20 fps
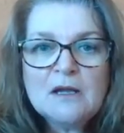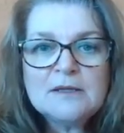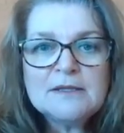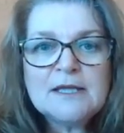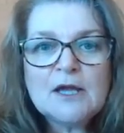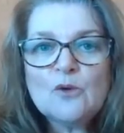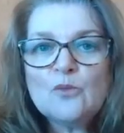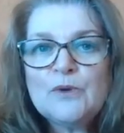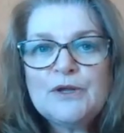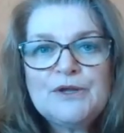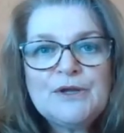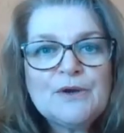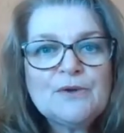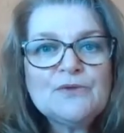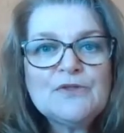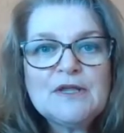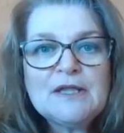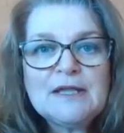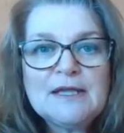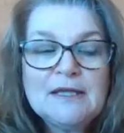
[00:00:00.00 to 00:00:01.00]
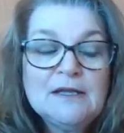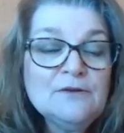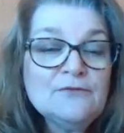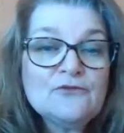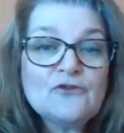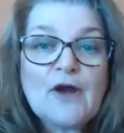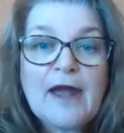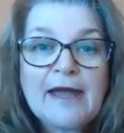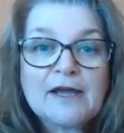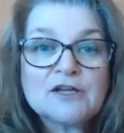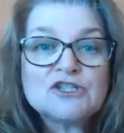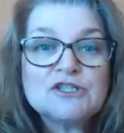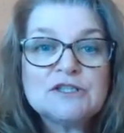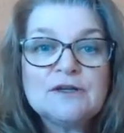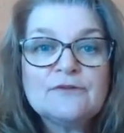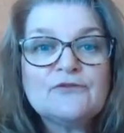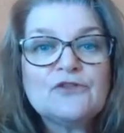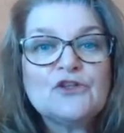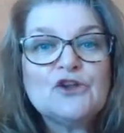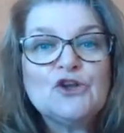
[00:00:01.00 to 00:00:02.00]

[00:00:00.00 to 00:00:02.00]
Now we know that in a fraction, if the